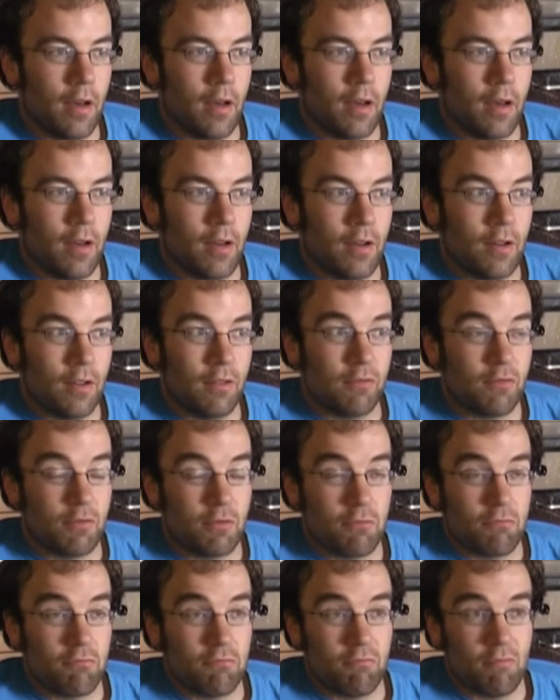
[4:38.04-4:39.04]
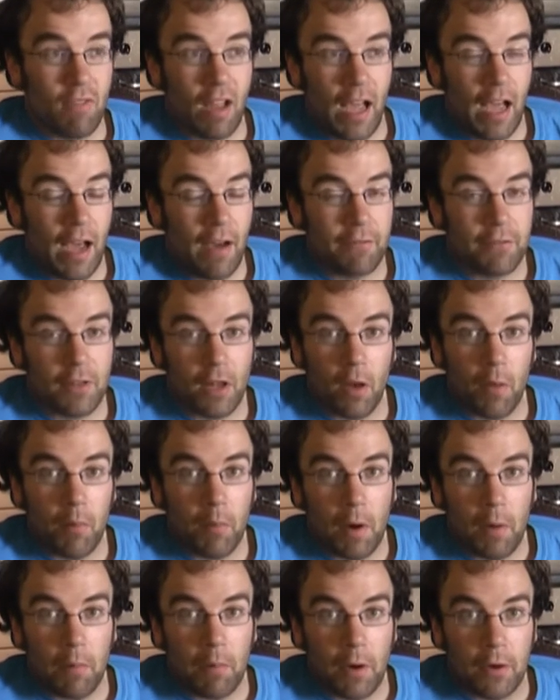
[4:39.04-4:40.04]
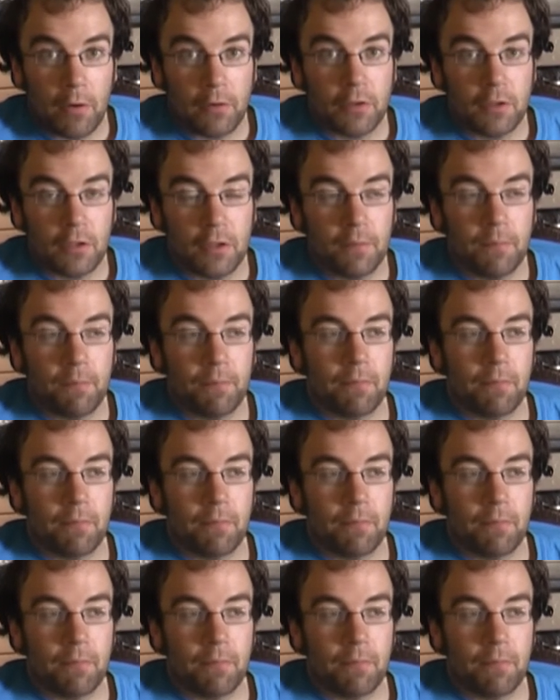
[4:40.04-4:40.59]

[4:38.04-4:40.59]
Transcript: Have the lumbar puncture,